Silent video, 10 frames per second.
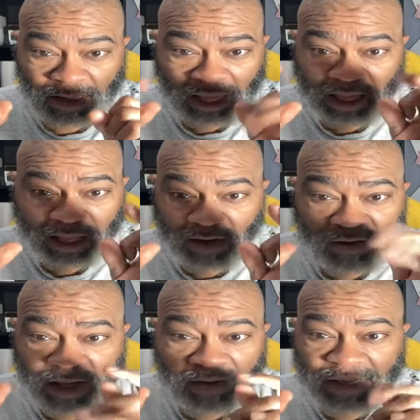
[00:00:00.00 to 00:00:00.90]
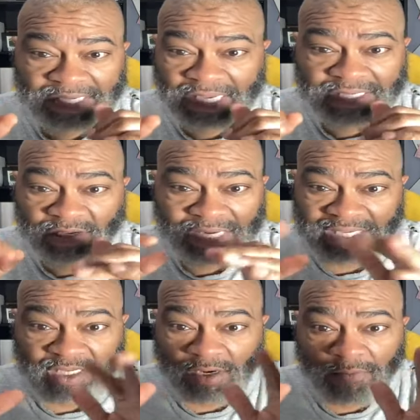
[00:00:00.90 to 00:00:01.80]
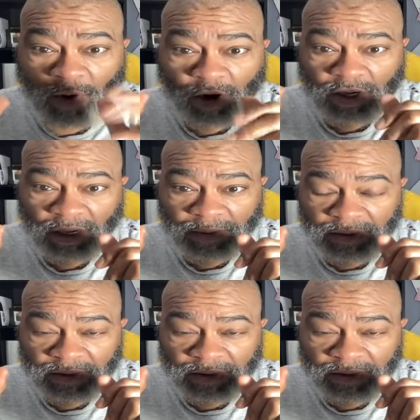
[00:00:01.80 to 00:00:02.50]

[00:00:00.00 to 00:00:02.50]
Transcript: I, I don't care if they say so. That's still a markup